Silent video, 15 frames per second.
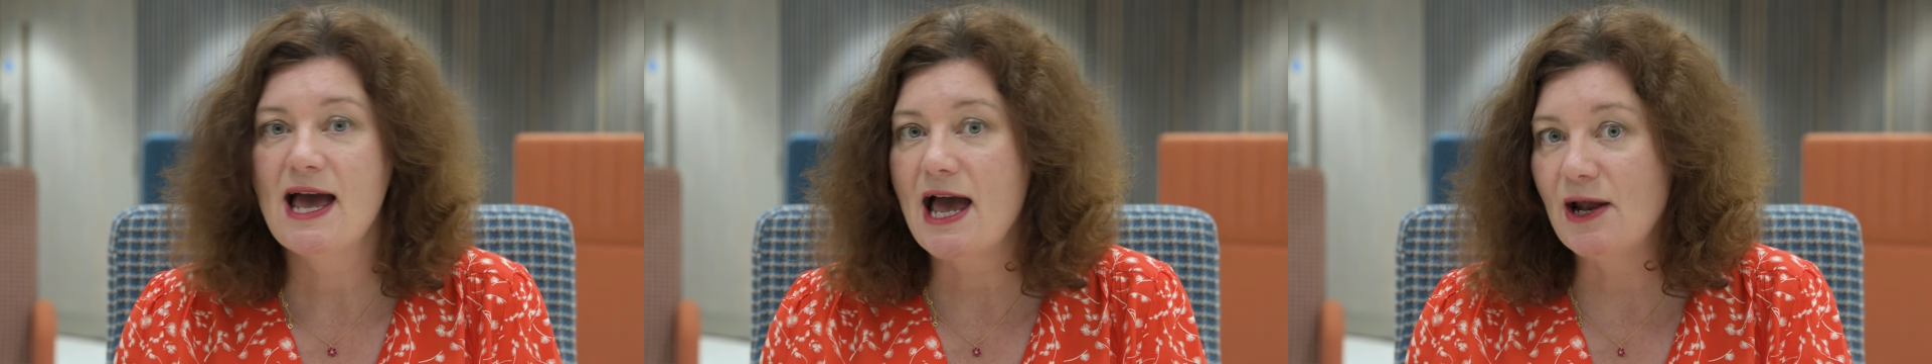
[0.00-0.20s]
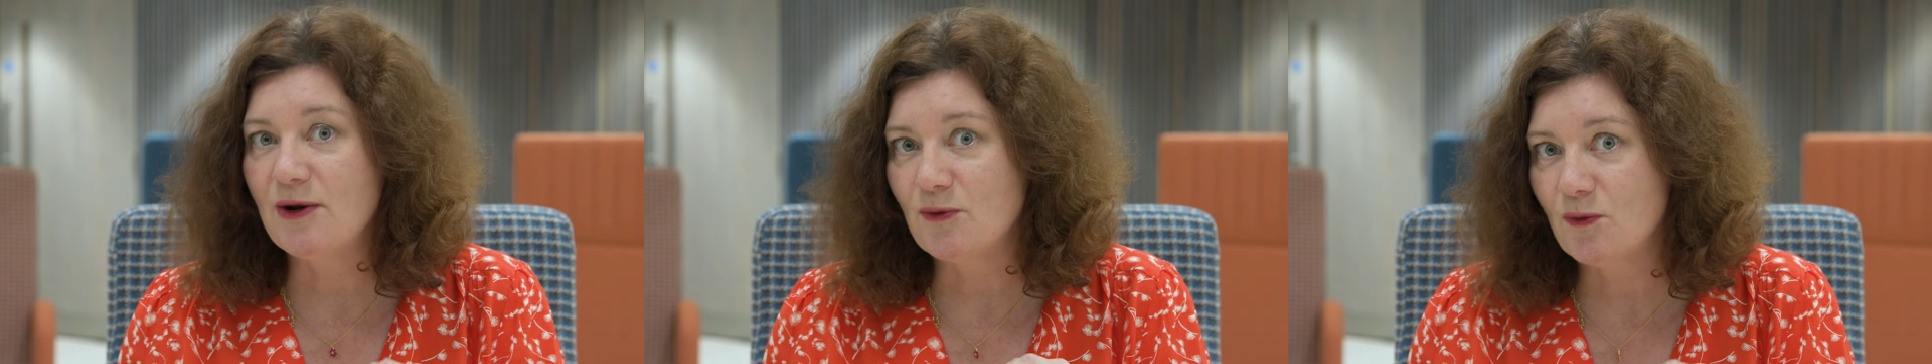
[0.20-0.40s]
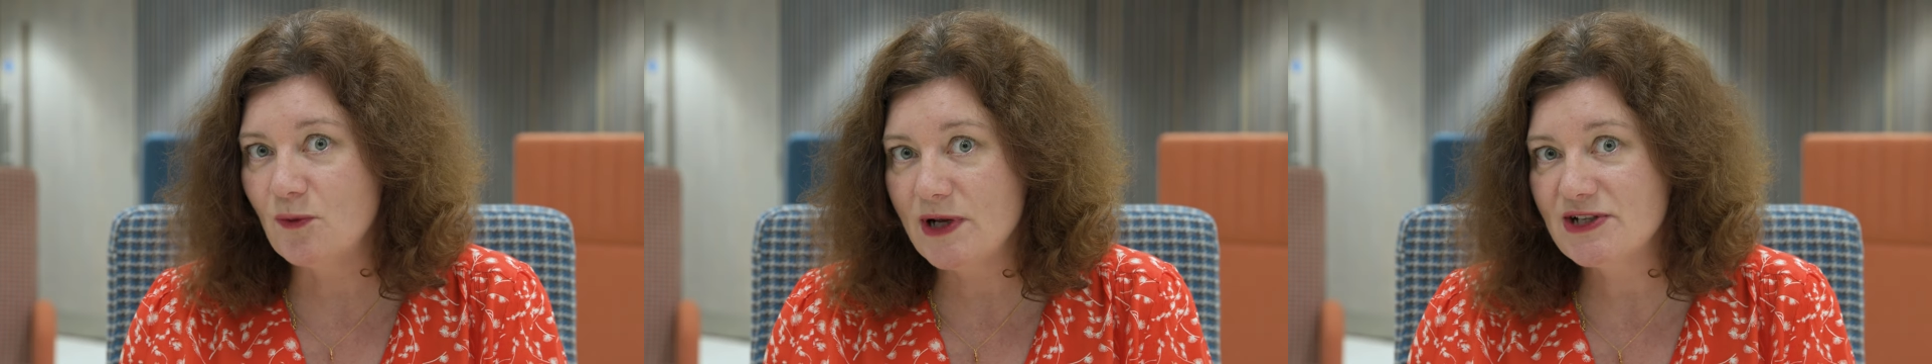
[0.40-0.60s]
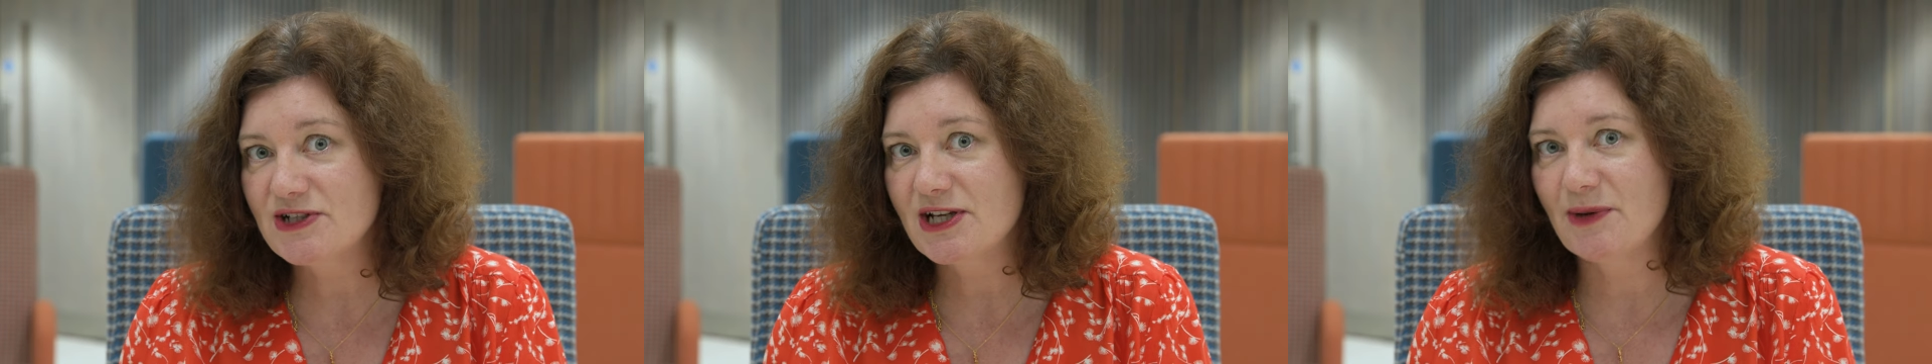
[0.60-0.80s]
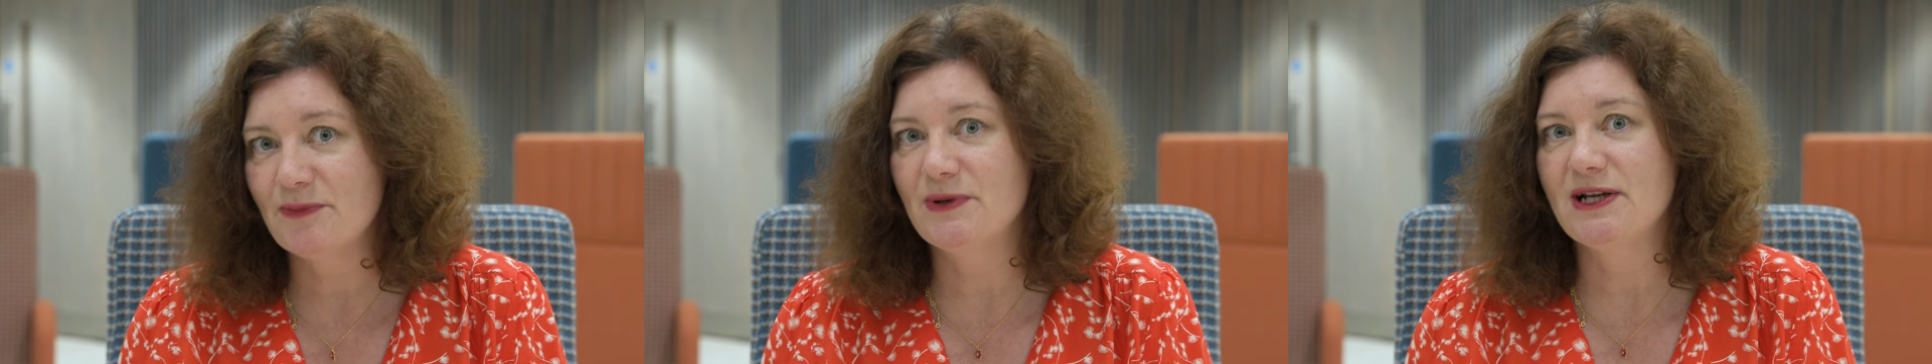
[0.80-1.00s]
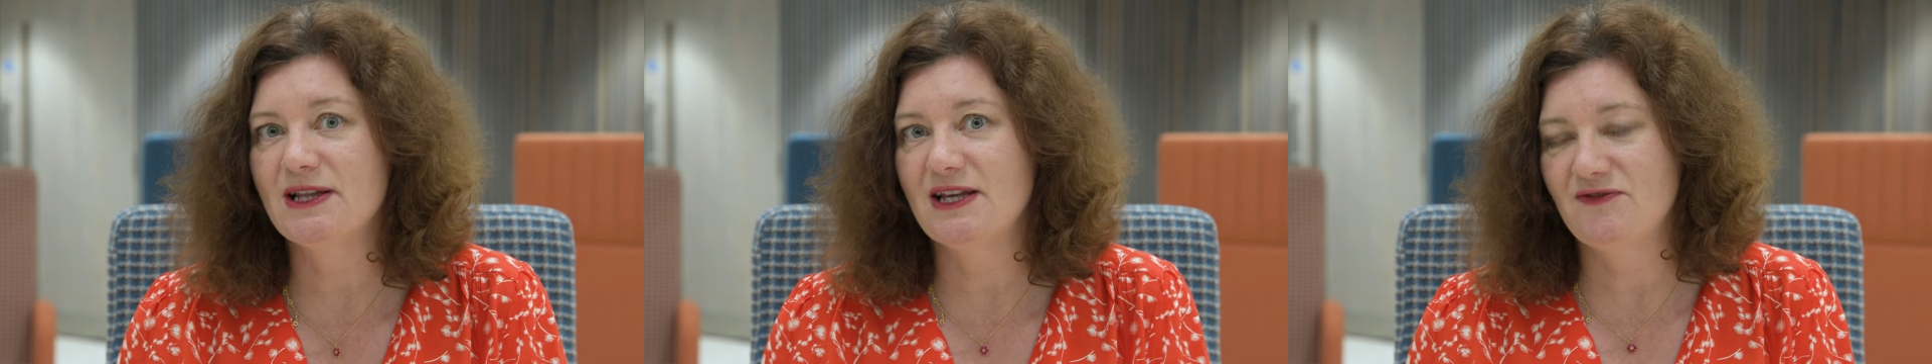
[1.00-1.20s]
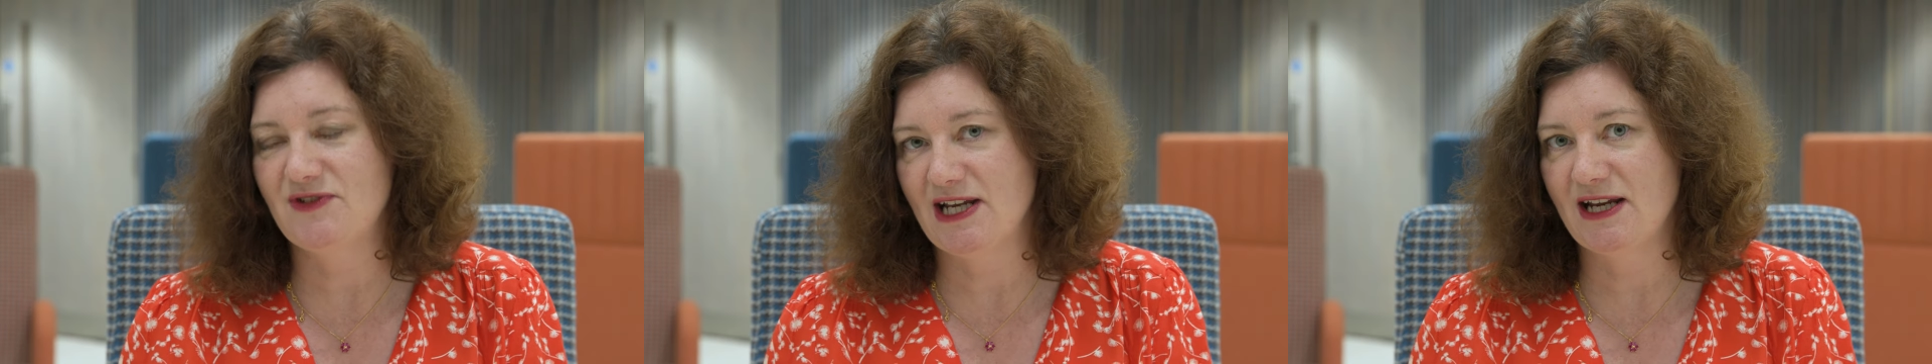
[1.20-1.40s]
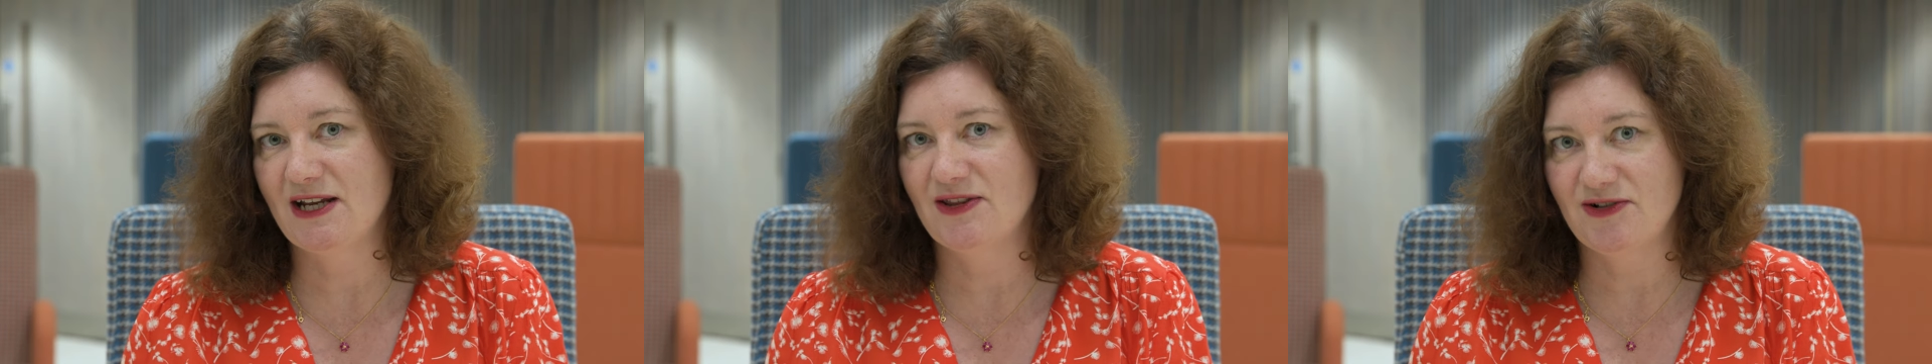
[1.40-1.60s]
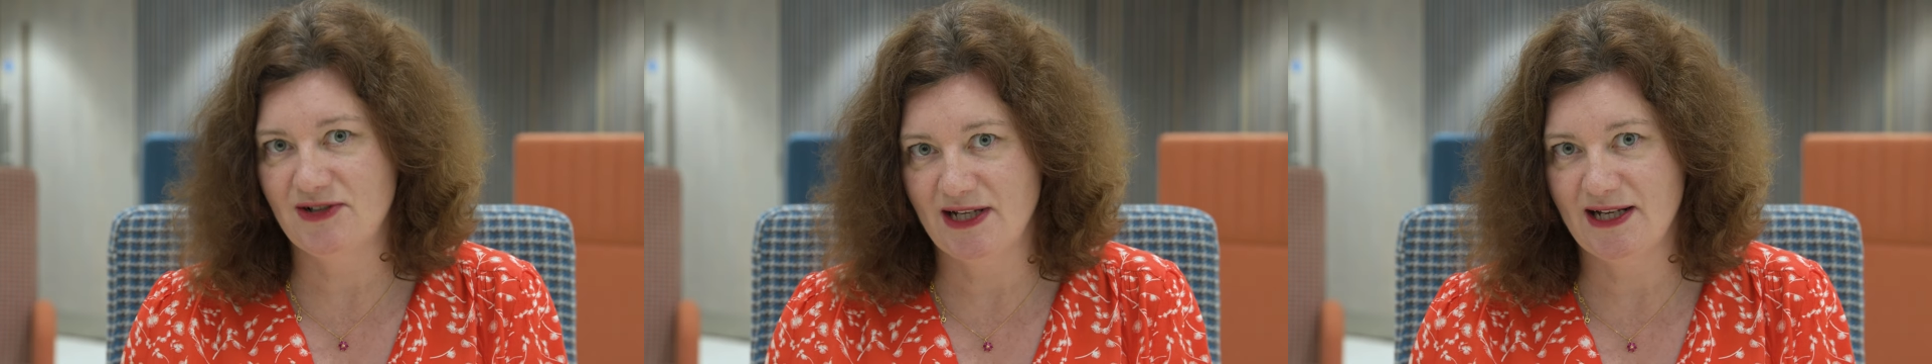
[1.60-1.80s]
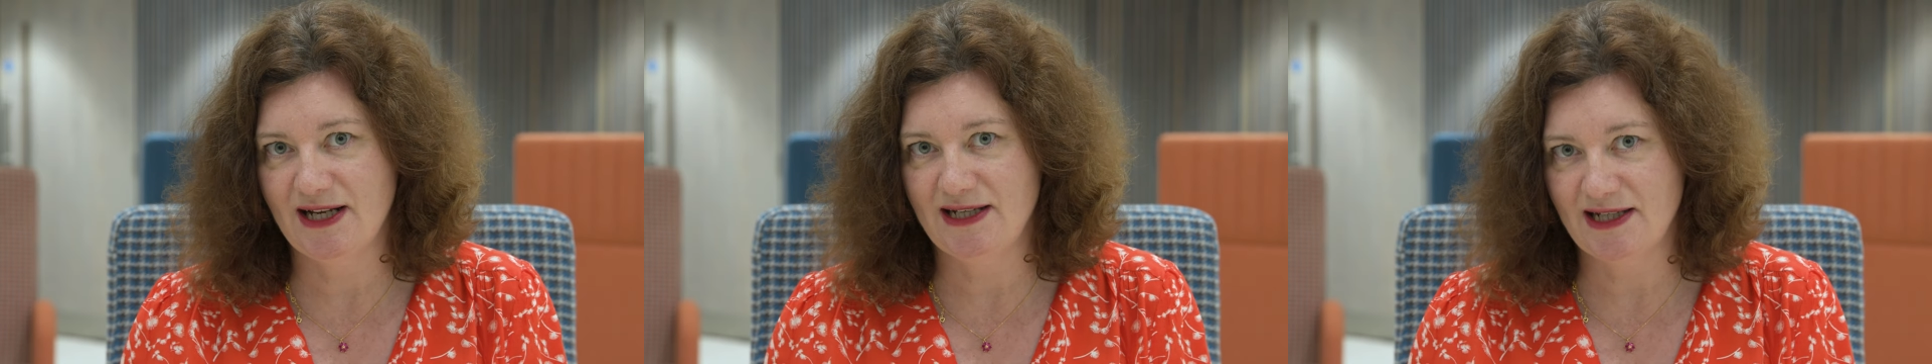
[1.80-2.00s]
and which company they've taken their
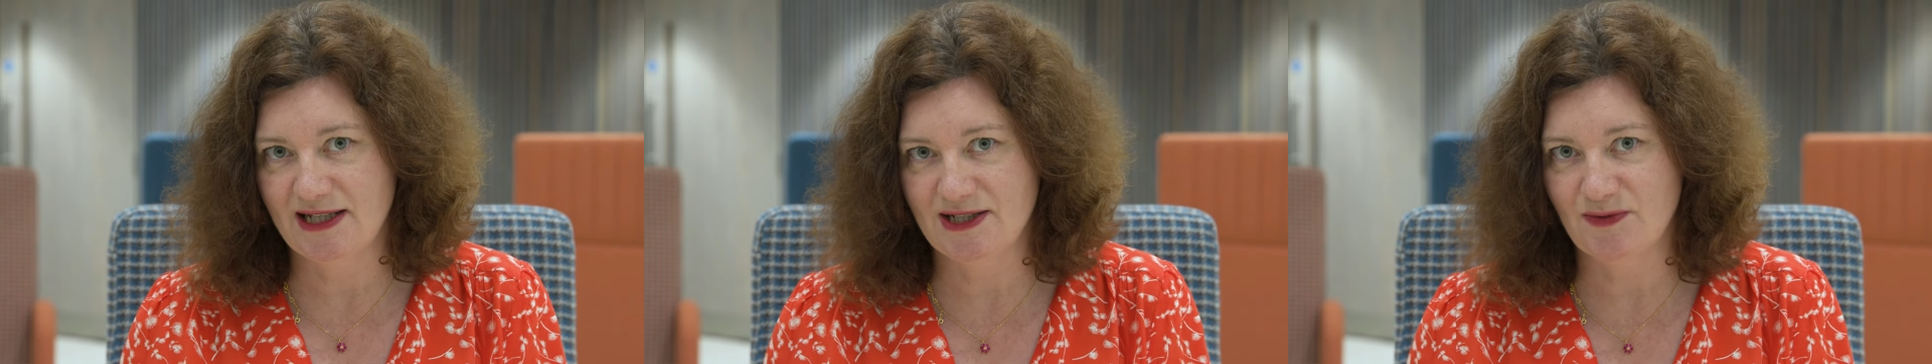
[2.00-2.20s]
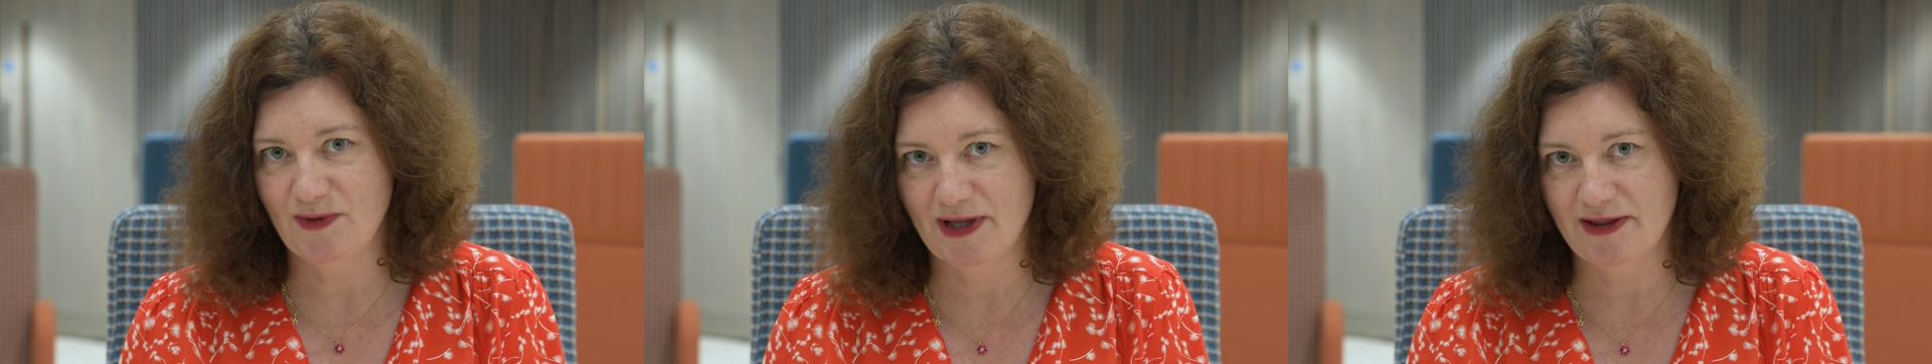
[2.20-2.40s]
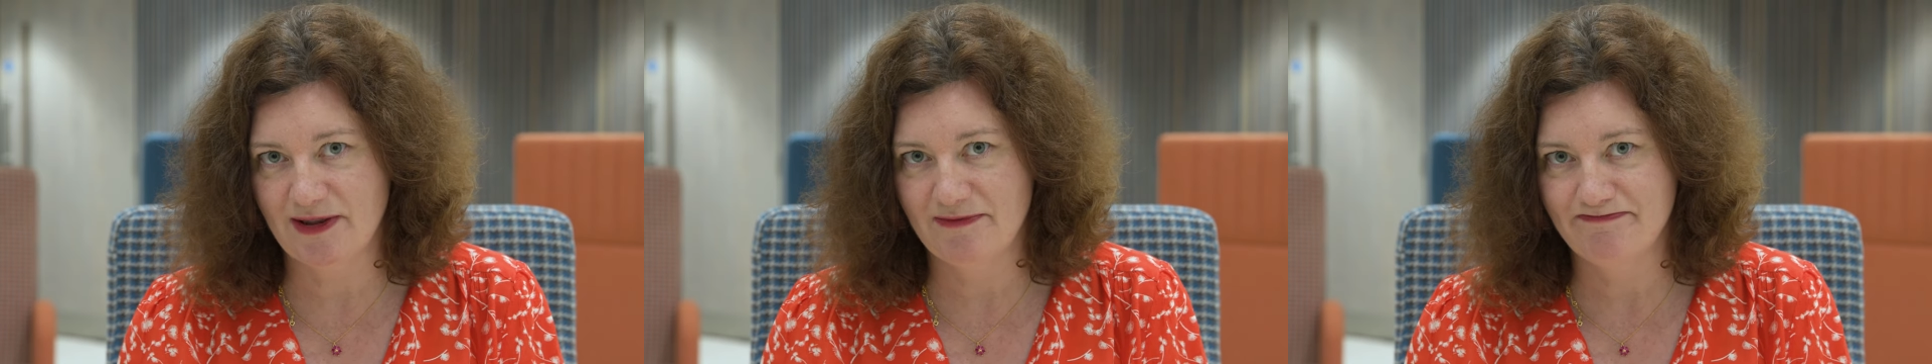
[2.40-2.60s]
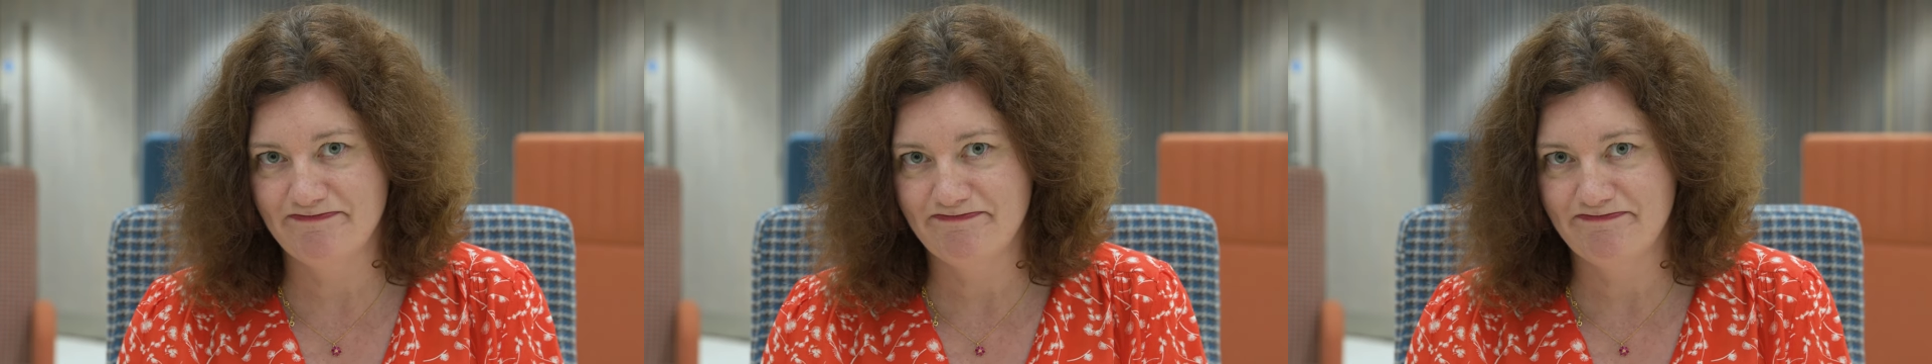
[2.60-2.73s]
D N A test with.